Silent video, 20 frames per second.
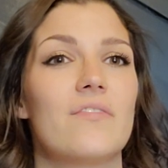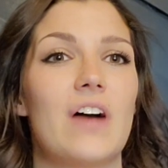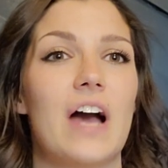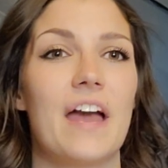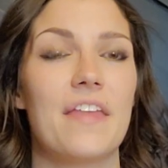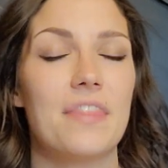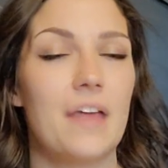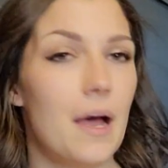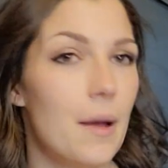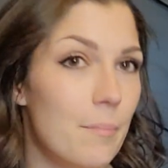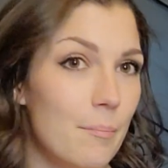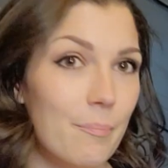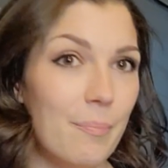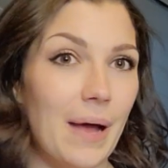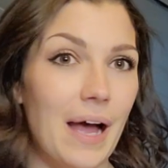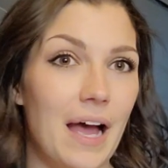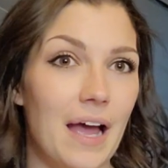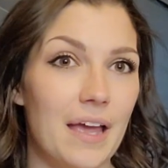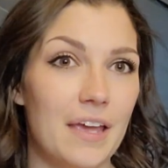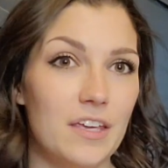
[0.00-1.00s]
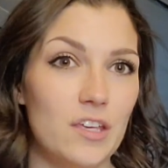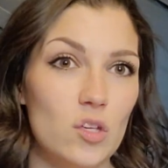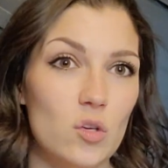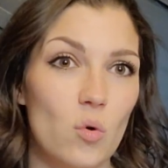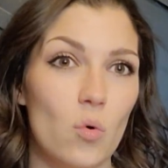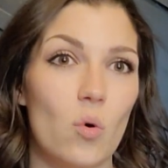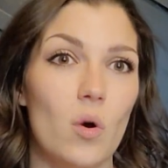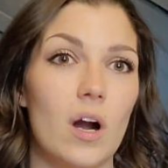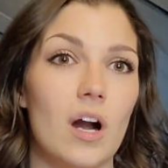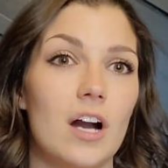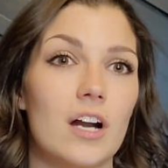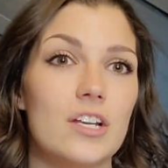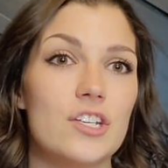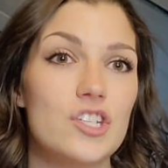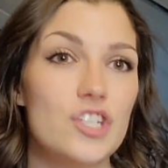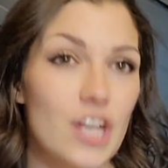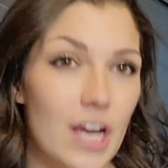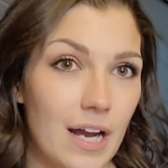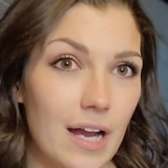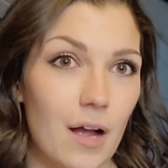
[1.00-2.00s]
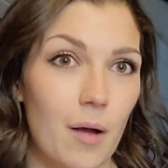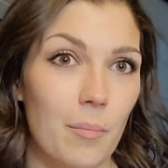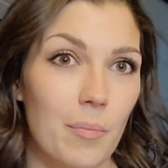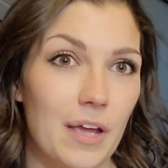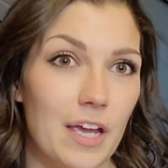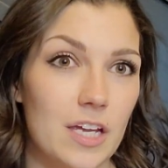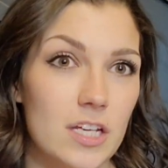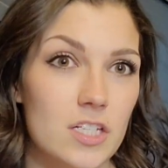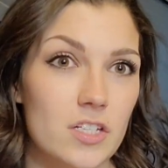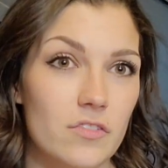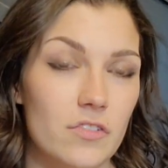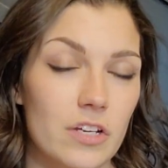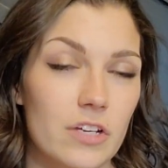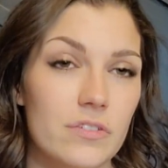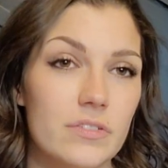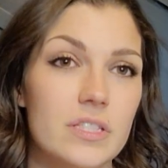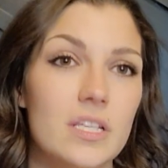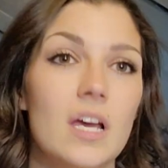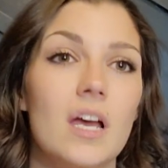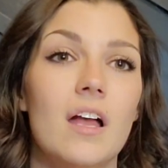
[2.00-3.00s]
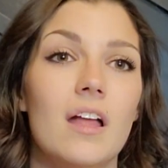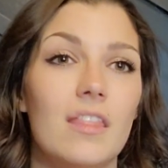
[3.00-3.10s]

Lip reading: divide that by your checkout page views.